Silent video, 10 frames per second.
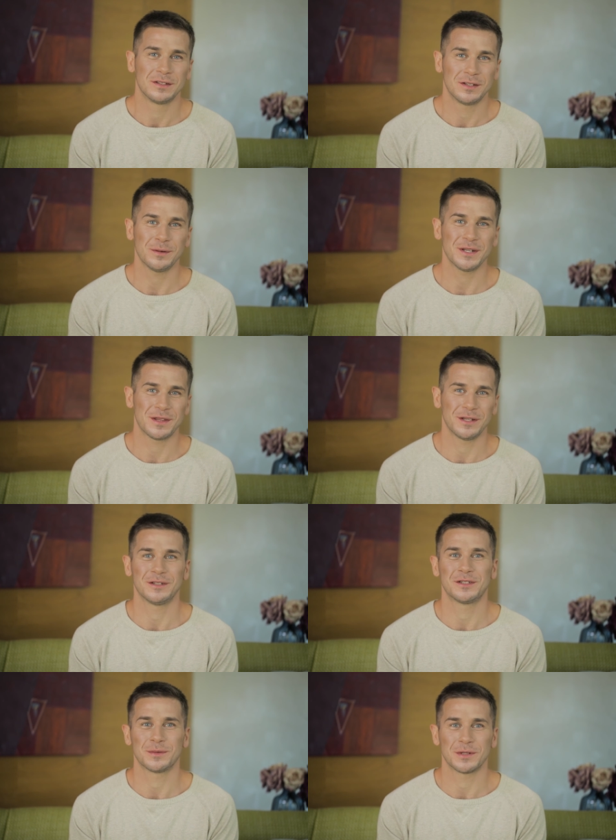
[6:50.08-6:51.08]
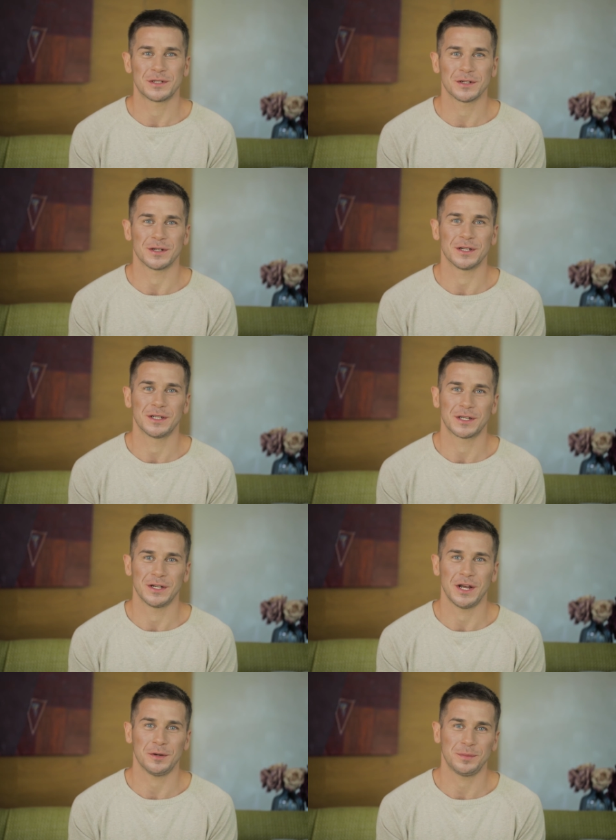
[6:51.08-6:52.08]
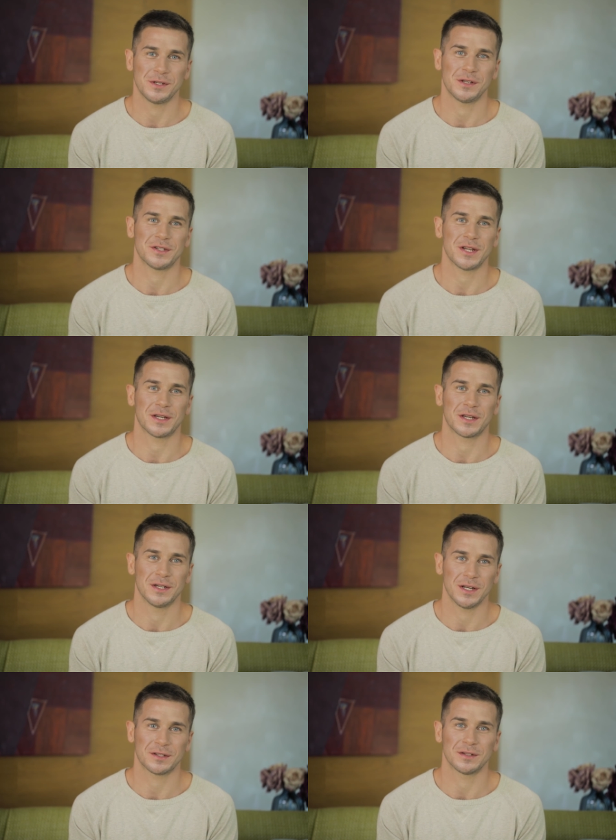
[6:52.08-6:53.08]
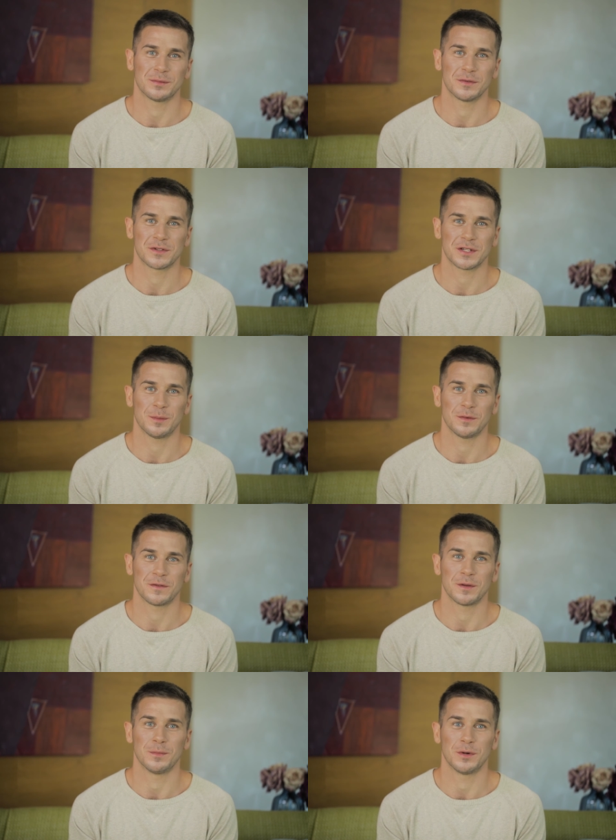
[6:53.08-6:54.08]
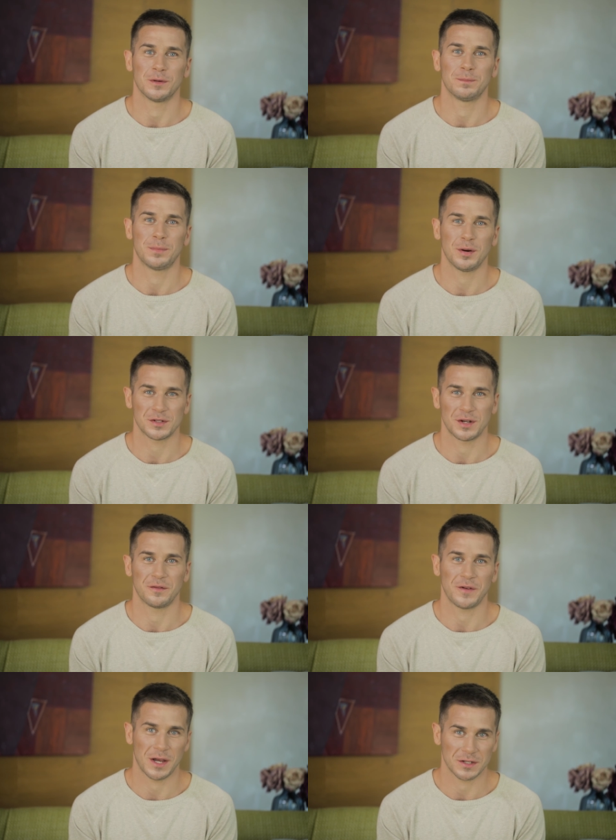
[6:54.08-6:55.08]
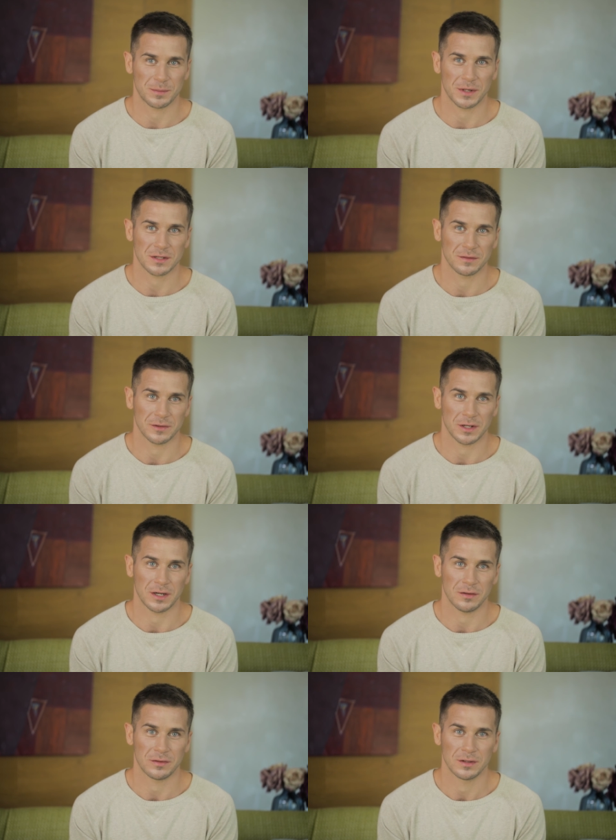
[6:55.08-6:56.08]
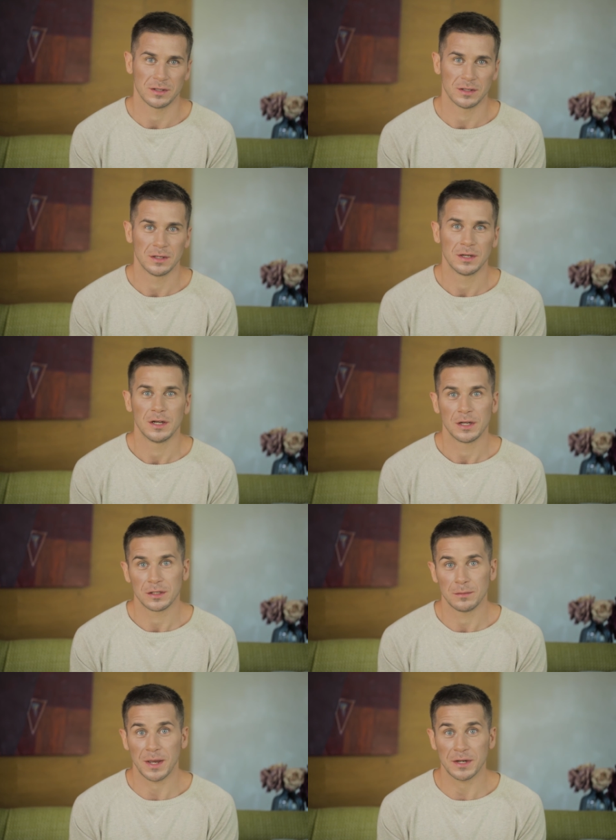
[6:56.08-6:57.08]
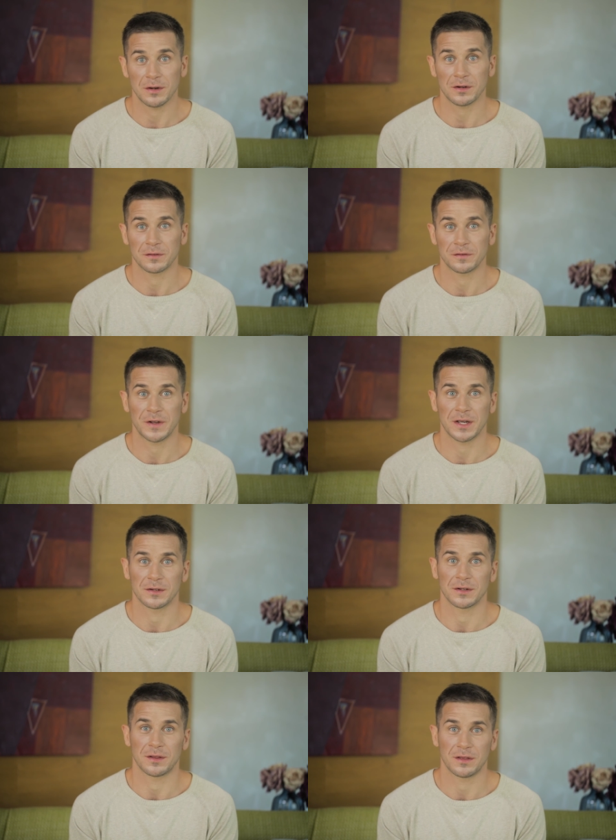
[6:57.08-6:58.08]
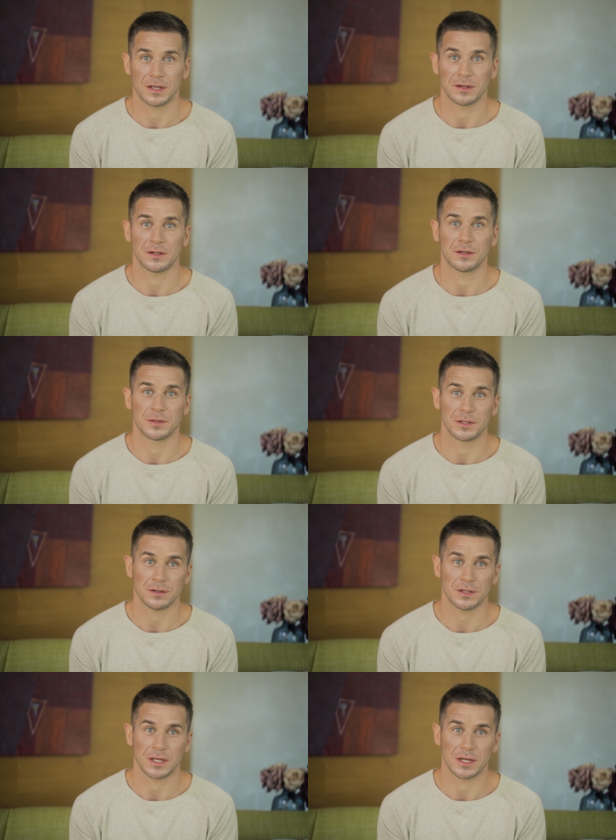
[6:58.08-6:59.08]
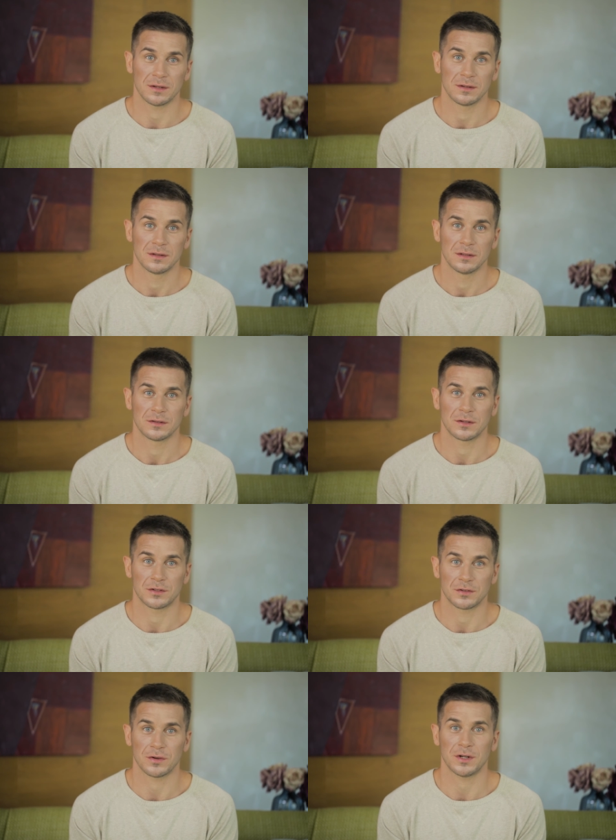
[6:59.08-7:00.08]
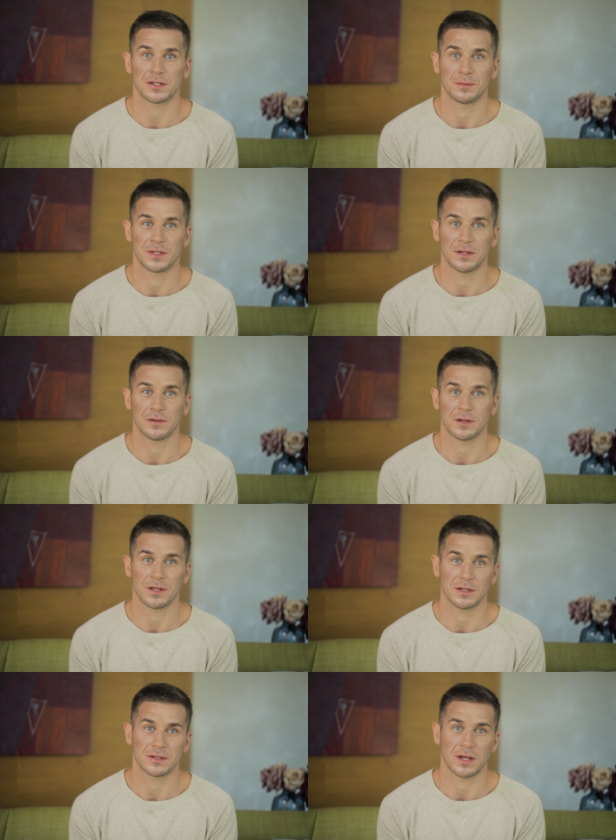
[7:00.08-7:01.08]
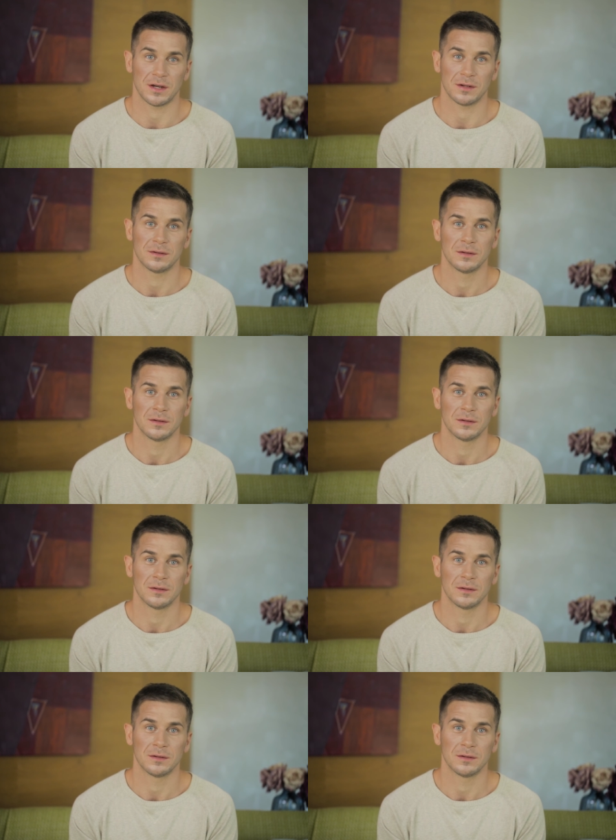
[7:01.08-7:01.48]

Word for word: Doing things you enjoy can help you to stay connected with some of the more positive aspects of life. You may not have found the thing that you enjoy yet, so try some different things out.